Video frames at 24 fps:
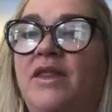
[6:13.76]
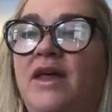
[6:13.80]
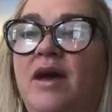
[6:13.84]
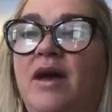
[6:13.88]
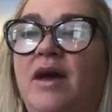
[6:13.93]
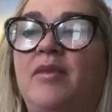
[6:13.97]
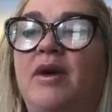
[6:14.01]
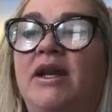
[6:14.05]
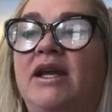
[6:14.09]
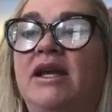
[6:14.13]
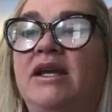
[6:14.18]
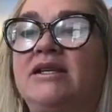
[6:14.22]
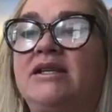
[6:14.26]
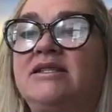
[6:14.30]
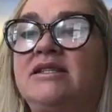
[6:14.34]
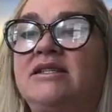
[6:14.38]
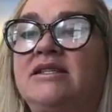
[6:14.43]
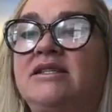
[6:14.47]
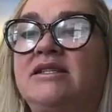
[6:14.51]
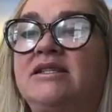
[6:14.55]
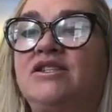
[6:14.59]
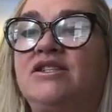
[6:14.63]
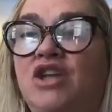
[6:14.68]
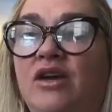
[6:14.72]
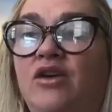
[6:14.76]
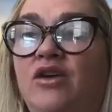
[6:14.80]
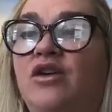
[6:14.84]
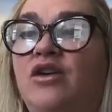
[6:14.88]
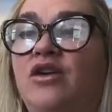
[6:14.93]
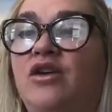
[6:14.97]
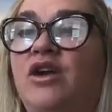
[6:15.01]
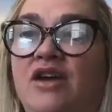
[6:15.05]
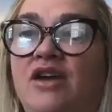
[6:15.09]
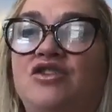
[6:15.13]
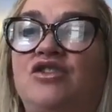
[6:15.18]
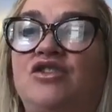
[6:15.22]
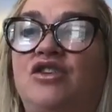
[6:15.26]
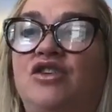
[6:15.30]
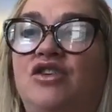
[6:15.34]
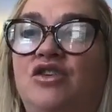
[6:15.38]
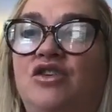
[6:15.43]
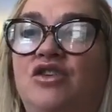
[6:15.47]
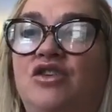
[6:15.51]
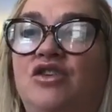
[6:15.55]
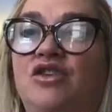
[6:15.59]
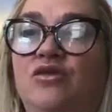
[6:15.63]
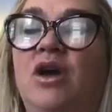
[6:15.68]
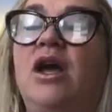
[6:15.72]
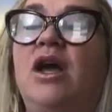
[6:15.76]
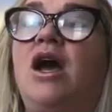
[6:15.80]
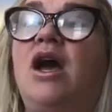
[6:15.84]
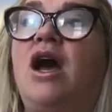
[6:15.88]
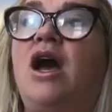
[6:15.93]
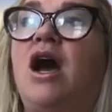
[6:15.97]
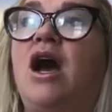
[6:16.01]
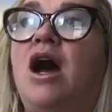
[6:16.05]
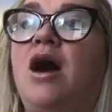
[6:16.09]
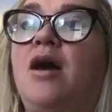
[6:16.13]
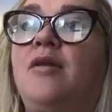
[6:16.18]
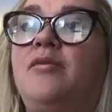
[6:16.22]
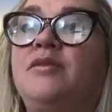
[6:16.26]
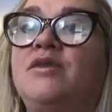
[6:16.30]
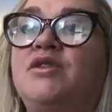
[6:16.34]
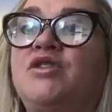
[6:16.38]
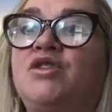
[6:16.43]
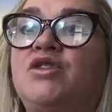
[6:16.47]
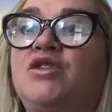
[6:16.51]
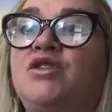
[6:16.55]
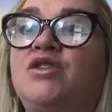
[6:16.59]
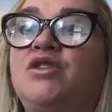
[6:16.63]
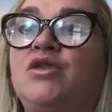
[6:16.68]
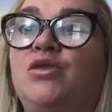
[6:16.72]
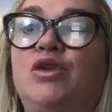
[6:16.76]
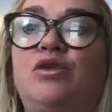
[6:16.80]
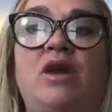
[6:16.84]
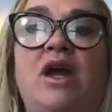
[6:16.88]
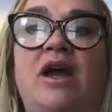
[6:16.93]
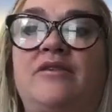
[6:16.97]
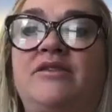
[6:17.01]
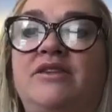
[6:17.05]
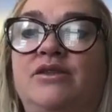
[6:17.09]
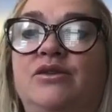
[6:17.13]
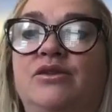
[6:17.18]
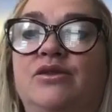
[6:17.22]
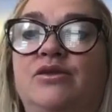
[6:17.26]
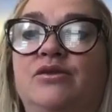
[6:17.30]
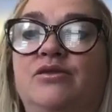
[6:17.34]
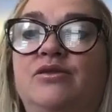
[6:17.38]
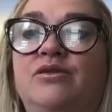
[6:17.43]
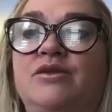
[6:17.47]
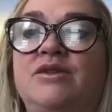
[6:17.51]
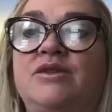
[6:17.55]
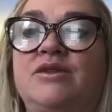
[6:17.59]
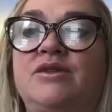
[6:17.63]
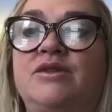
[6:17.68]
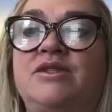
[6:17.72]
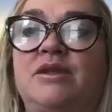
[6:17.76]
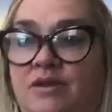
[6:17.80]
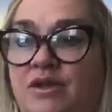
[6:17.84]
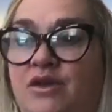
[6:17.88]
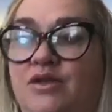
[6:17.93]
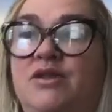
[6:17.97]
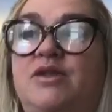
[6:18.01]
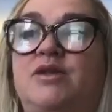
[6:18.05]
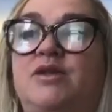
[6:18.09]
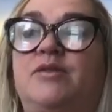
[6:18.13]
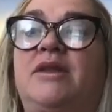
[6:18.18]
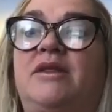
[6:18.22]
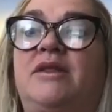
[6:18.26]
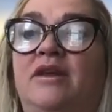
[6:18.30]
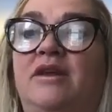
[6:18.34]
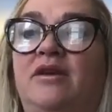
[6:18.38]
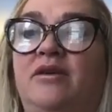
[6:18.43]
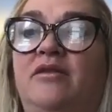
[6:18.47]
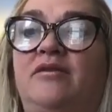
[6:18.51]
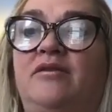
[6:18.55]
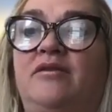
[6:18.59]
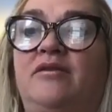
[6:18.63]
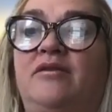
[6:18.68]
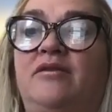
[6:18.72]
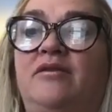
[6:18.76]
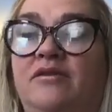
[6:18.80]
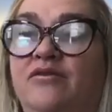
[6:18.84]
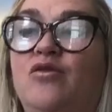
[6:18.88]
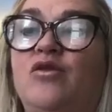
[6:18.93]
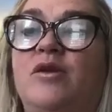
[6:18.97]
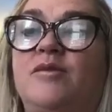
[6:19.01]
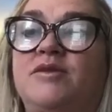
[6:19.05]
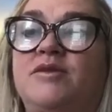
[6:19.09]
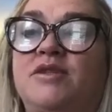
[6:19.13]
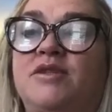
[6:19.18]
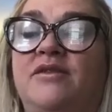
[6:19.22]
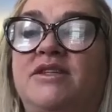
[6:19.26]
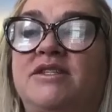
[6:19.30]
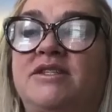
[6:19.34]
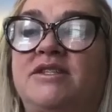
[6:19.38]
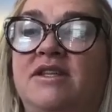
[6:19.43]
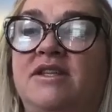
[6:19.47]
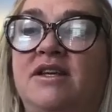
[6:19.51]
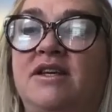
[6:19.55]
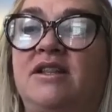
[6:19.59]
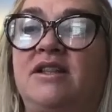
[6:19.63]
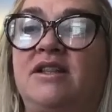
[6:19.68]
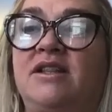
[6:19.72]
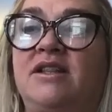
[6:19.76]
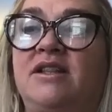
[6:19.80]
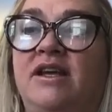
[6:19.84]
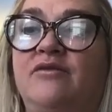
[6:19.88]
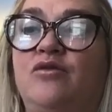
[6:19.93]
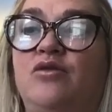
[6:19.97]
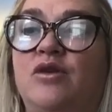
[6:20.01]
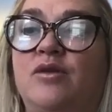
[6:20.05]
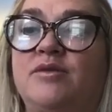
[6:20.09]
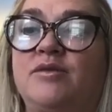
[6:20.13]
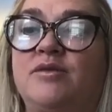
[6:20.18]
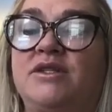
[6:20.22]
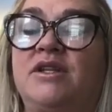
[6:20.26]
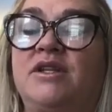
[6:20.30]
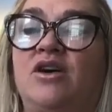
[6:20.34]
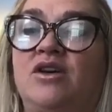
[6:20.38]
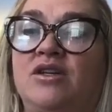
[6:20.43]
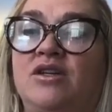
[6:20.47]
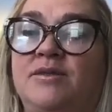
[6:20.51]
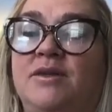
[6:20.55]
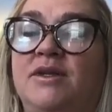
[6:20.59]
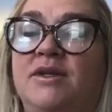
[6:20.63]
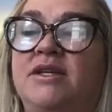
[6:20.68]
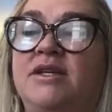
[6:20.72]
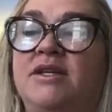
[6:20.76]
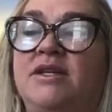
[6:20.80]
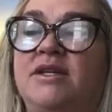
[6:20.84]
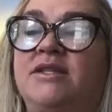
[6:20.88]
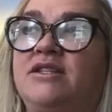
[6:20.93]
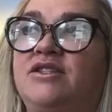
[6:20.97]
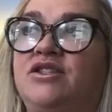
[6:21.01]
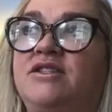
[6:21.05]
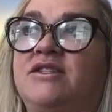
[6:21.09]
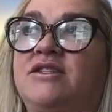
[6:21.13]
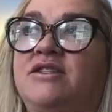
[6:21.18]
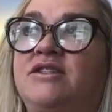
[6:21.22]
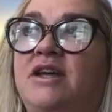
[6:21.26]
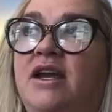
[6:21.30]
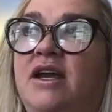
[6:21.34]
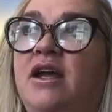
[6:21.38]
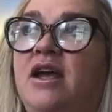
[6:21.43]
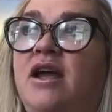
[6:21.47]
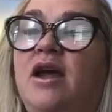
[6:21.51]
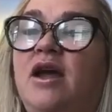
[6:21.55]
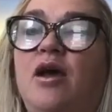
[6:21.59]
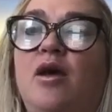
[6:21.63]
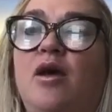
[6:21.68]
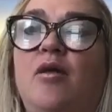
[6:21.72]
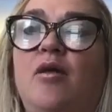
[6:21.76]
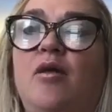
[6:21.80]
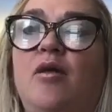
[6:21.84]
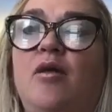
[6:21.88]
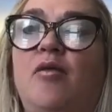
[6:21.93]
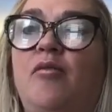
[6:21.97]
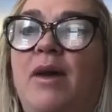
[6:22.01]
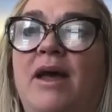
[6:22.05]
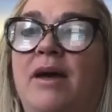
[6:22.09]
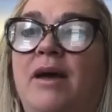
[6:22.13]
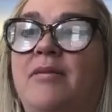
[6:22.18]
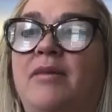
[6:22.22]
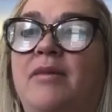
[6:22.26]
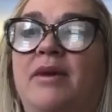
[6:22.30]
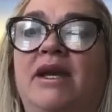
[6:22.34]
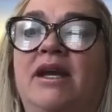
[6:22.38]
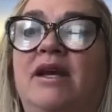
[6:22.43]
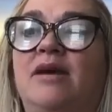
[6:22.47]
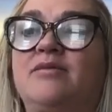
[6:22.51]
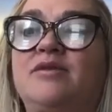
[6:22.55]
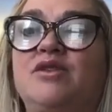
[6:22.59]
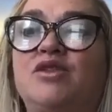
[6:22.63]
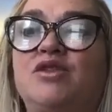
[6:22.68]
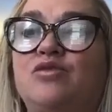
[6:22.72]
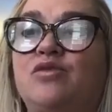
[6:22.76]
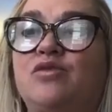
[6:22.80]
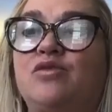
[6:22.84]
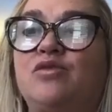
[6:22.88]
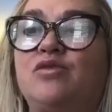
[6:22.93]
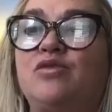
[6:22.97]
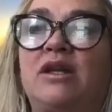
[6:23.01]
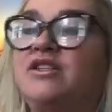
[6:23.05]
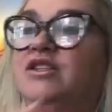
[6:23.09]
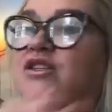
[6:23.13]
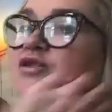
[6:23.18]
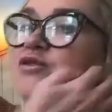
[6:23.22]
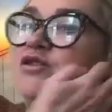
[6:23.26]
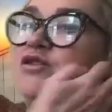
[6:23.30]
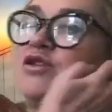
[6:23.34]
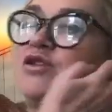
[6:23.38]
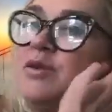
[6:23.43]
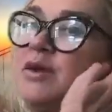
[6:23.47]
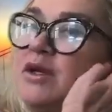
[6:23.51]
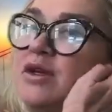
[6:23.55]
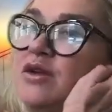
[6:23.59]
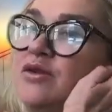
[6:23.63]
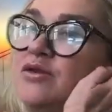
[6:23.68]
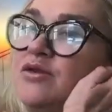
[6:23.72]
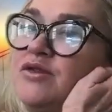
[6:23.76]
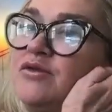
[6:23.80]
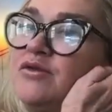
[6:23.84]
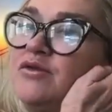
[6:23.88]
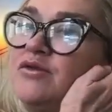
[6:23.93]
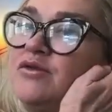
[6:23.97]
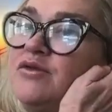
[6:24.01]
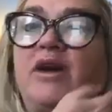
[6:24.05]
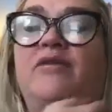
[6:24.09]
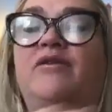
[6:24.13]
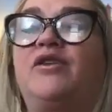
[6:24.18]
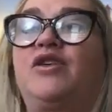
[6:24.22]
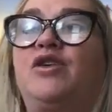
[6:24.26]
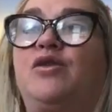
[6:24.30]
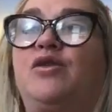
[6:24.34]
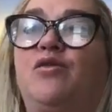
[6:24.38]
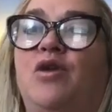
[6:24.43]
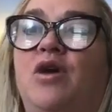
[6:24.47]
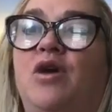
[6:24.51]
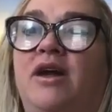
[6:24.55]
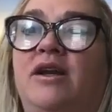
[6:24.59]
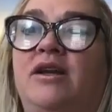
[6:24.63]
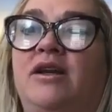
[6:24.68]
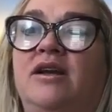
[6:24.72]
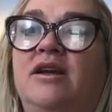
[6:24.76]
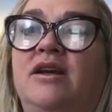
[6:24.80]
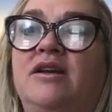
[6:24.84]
That money is a check or cash to you. So you don't have to, you submit the forms, obviously the claim forms and the hospitalization stay, but that money comes directly to you to be used for whatever you want.